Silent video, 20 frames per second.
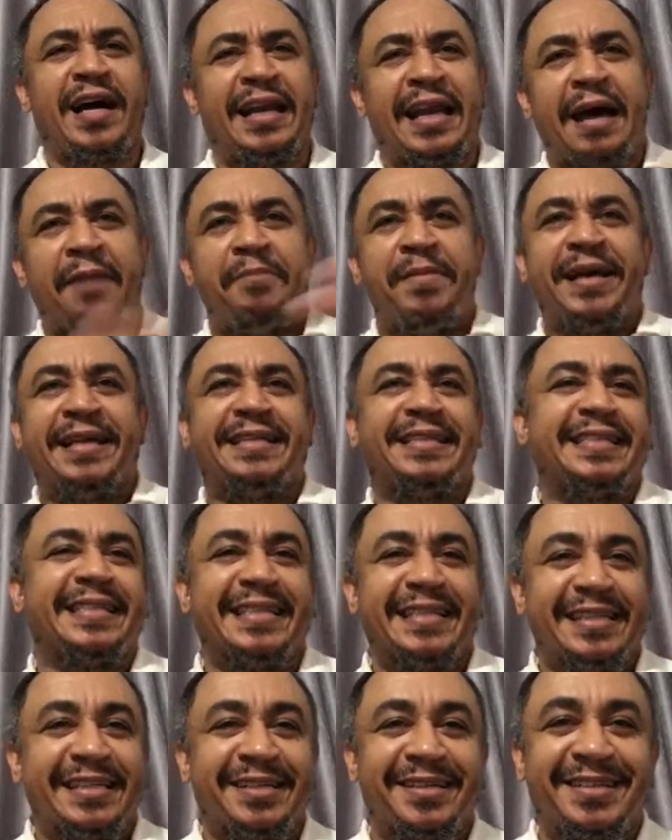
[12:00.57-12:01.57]

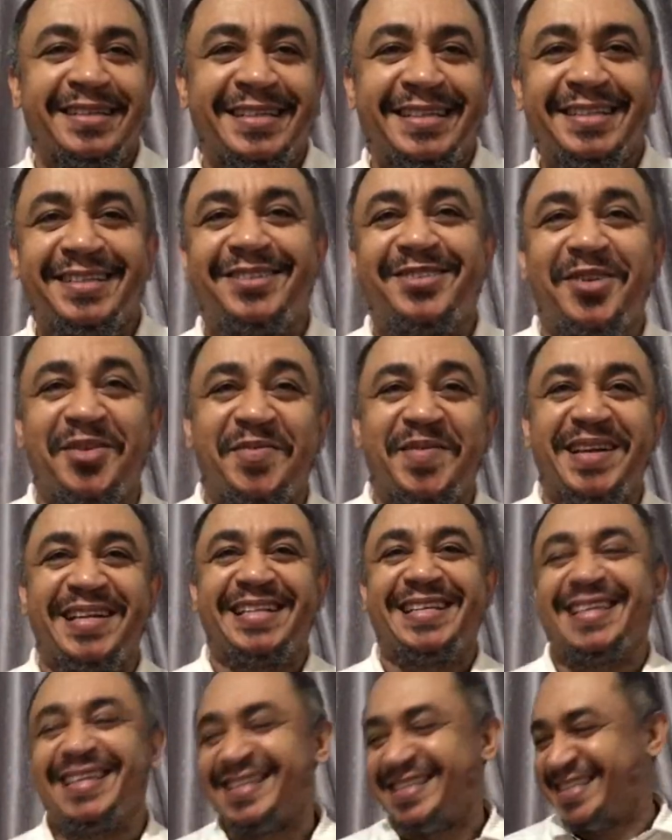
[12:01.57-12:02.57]
lamenting in
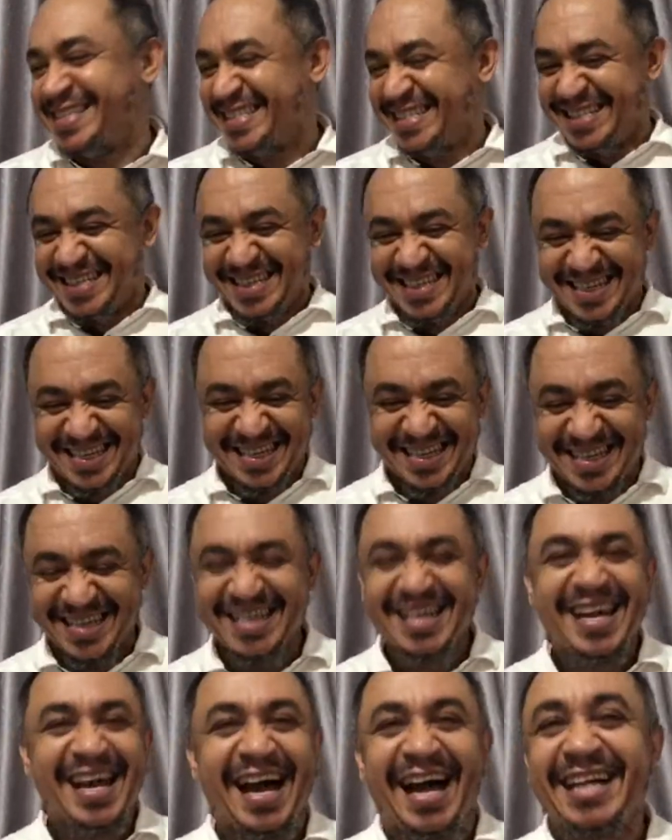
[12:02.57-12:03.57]
Romania.
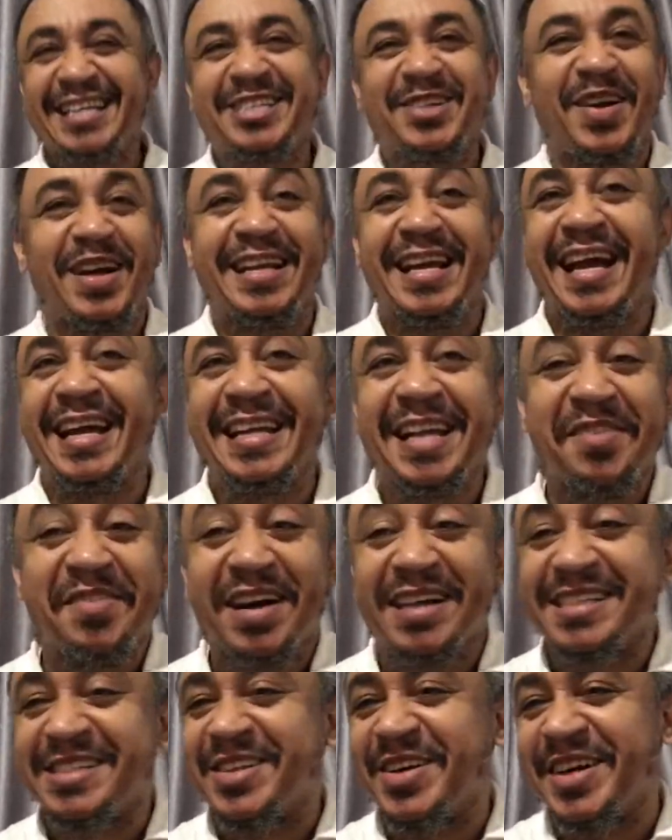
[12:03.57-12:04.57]
Actually, I
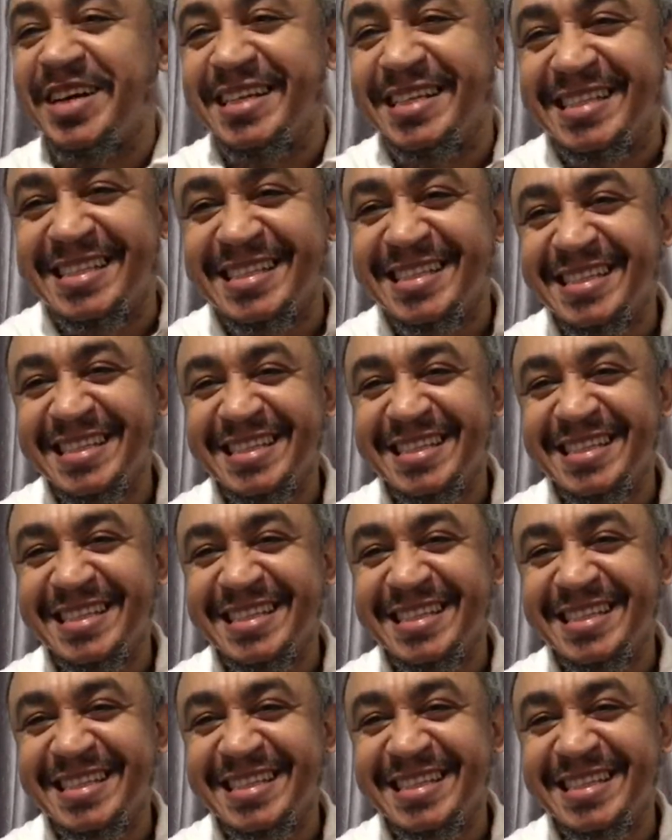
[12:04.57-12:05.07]
never saw it.